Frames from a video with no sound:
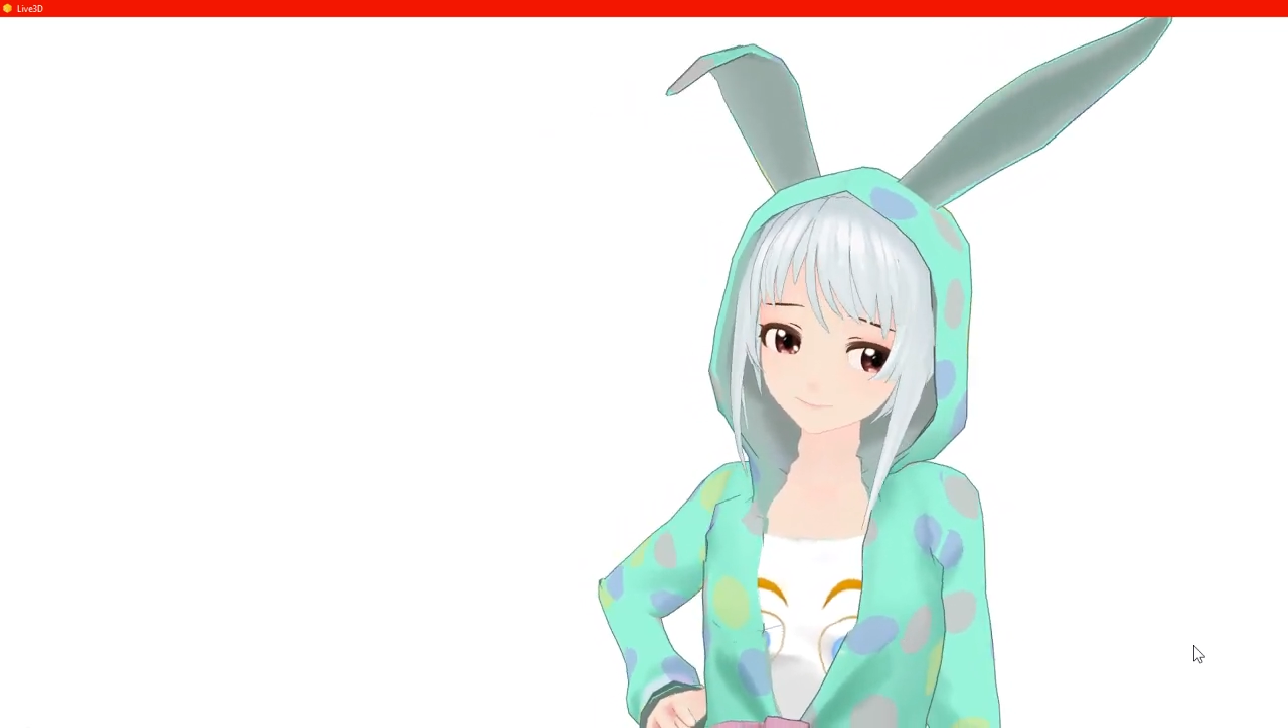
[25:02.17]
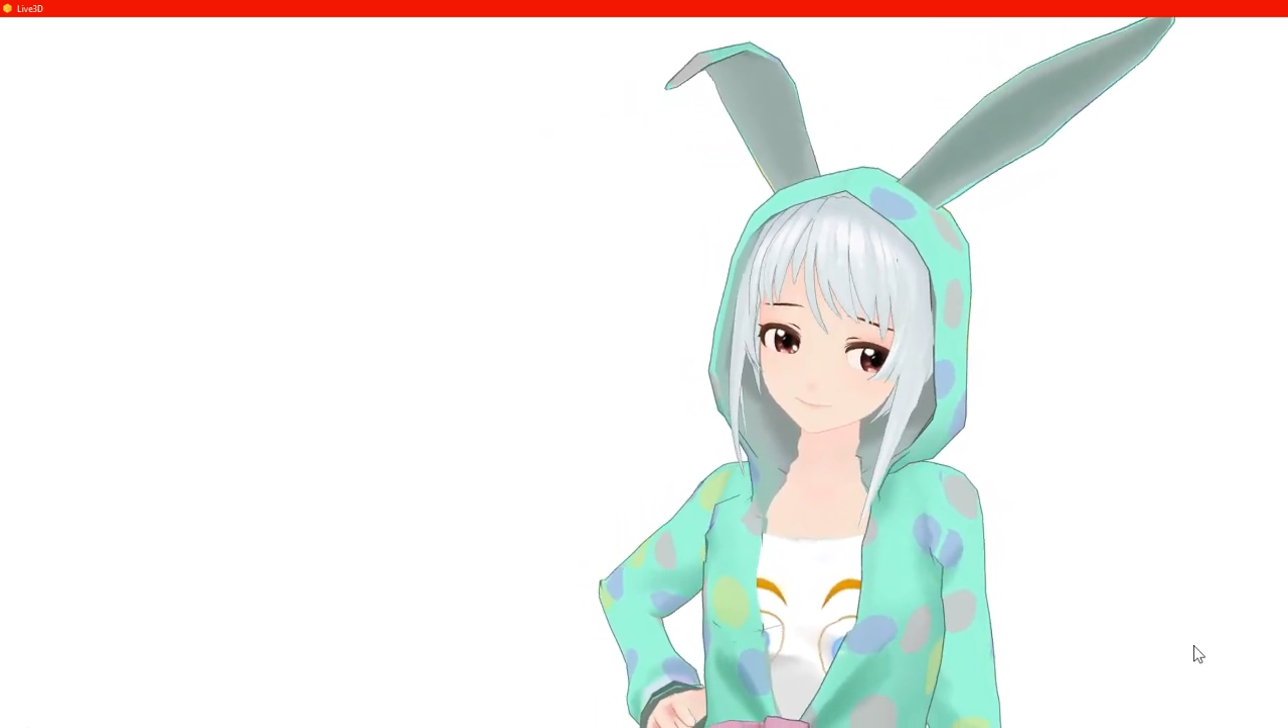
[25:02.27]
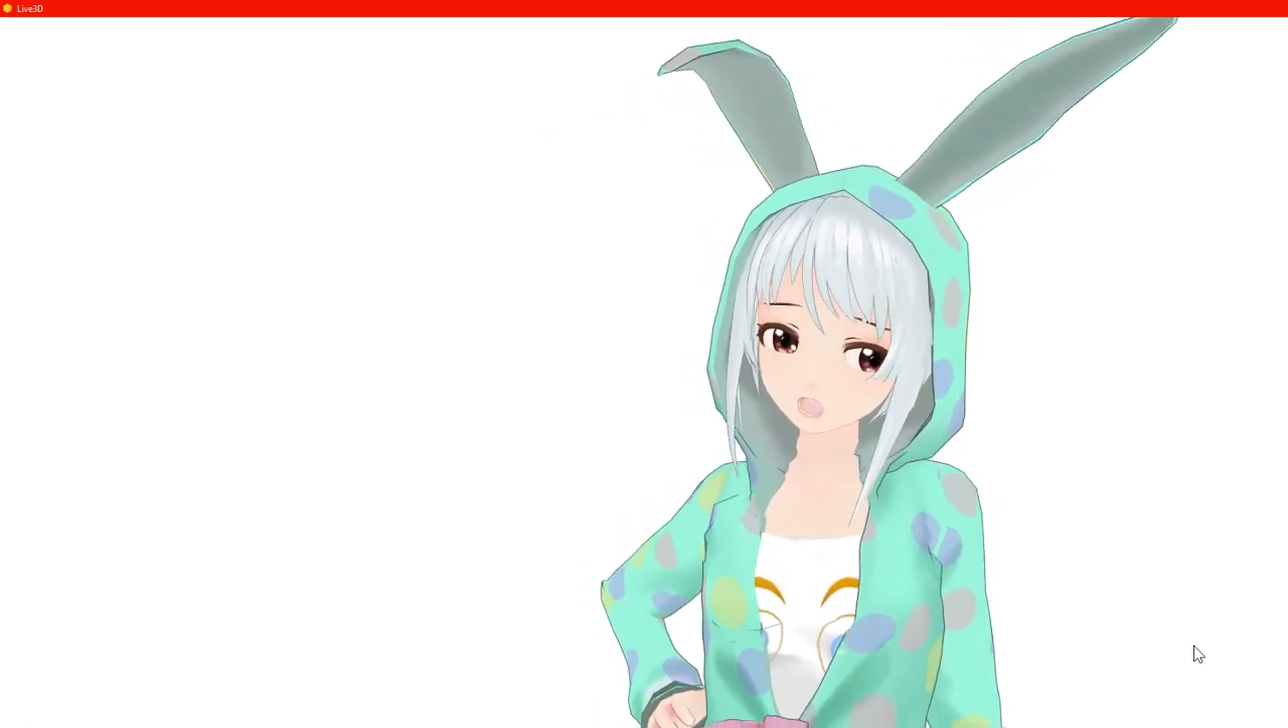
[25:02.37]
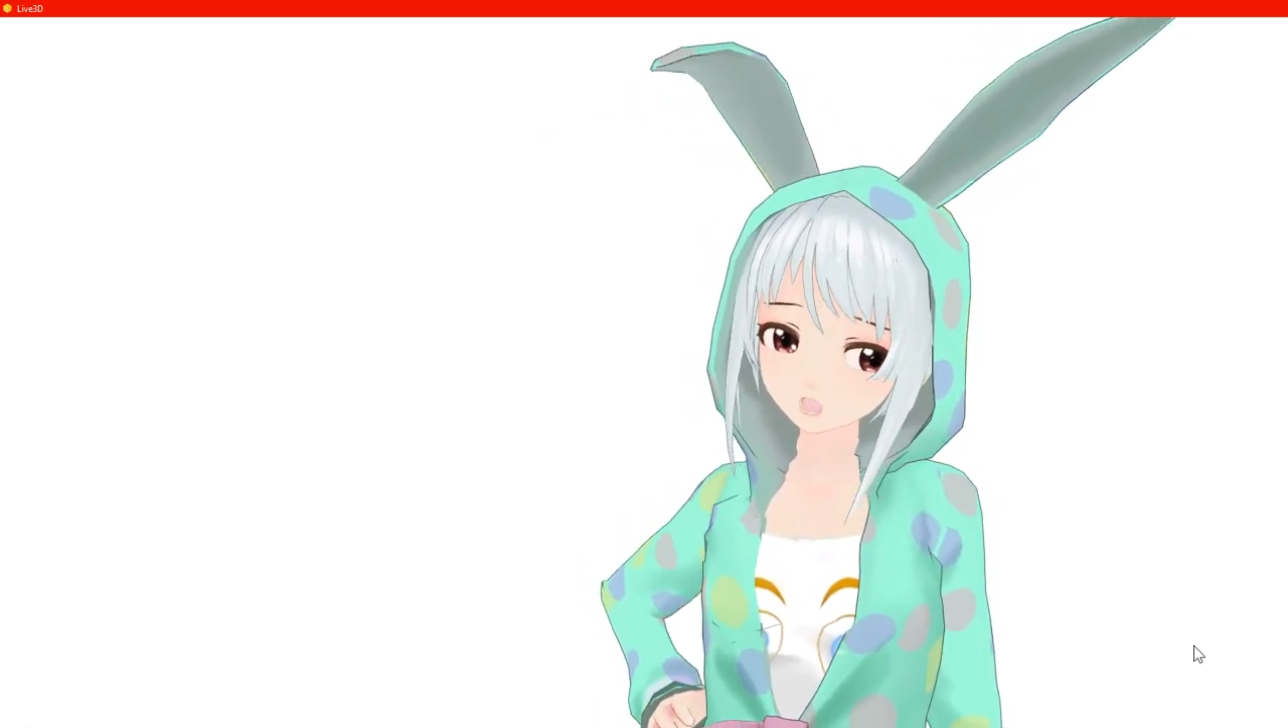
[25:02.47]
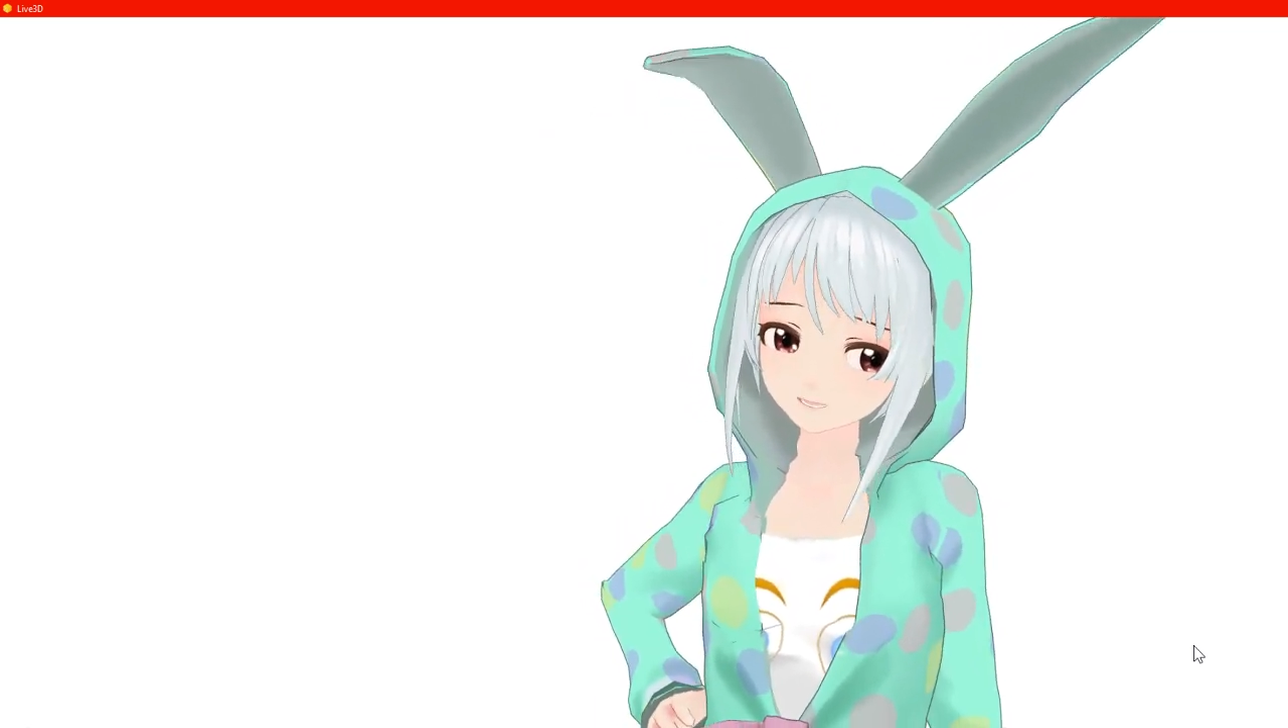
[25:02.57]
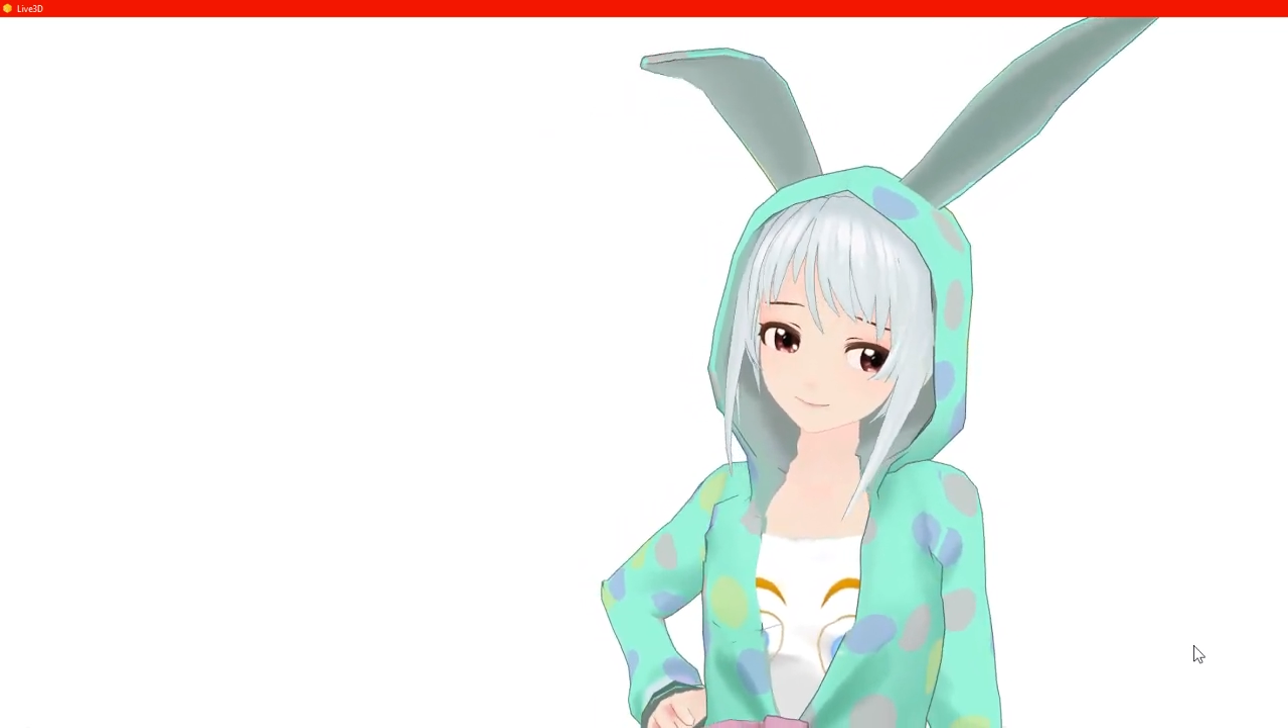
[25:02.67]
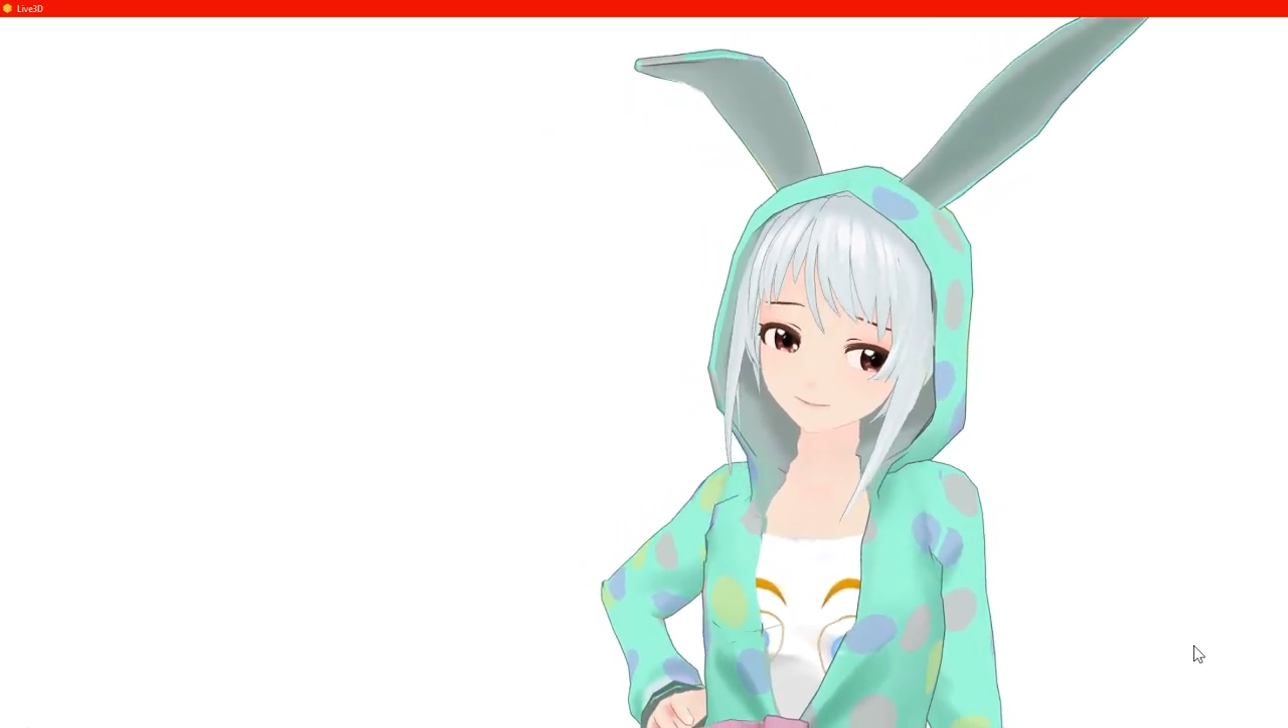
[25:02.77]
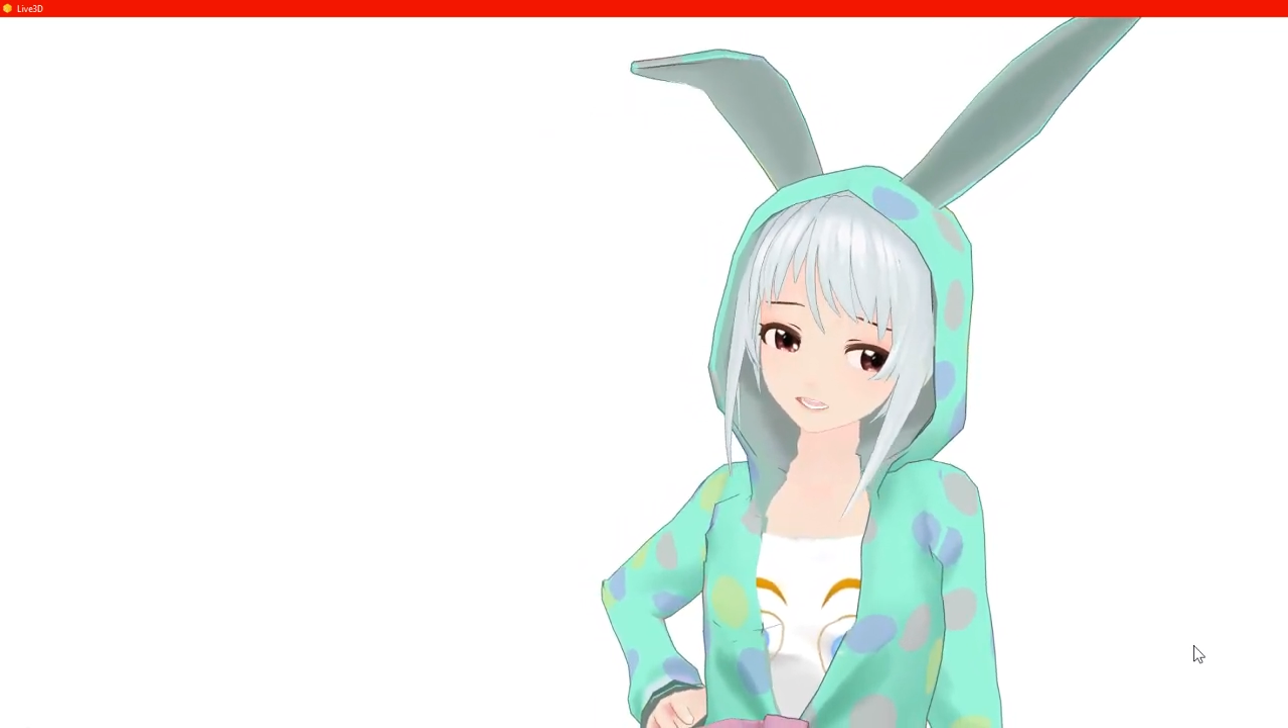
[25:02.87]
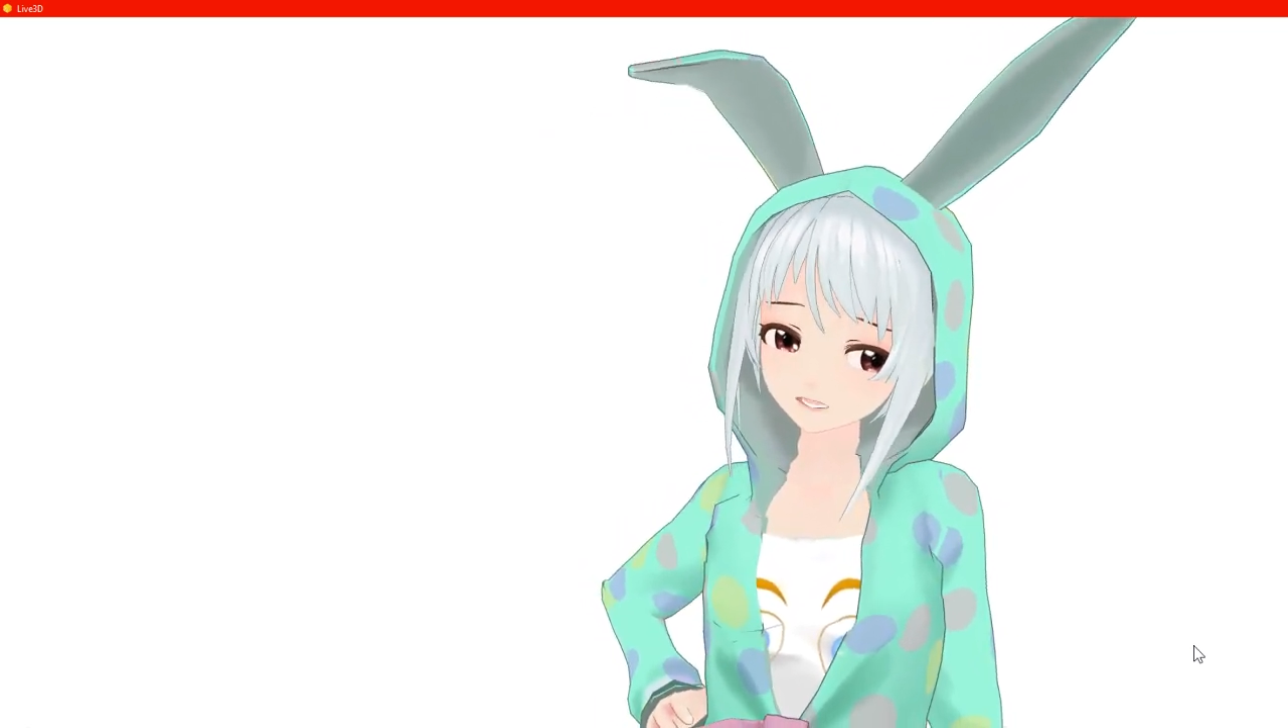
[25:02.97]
all because I